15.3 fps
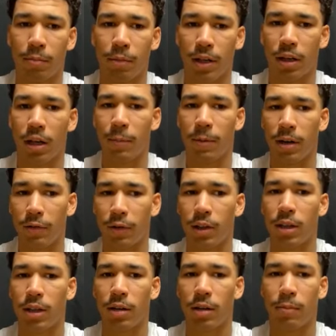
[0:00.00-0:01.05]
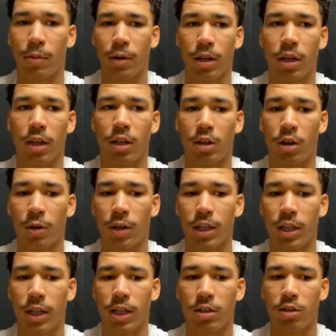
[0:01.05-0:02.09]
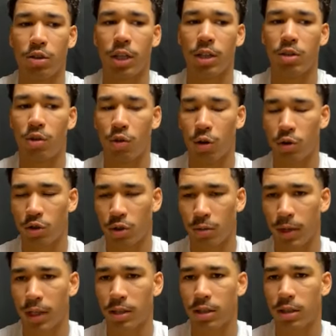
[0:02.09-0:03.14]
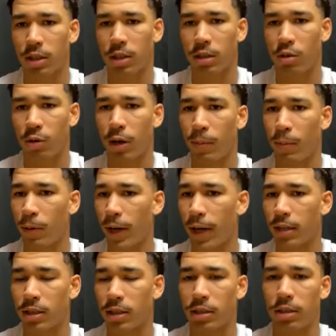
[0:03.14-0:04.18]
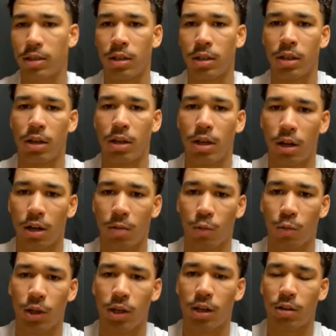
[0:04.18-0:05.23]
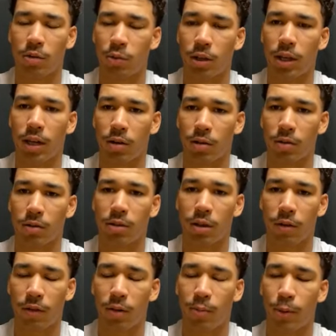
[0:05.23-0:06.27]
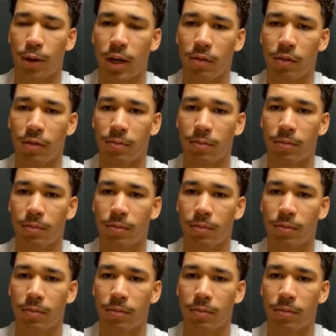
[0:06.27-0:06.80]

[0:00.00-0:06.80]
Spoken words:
being up and everything, but, you know, he's grown tremendously throughout practice, week in and week out. So I'm very proud of him.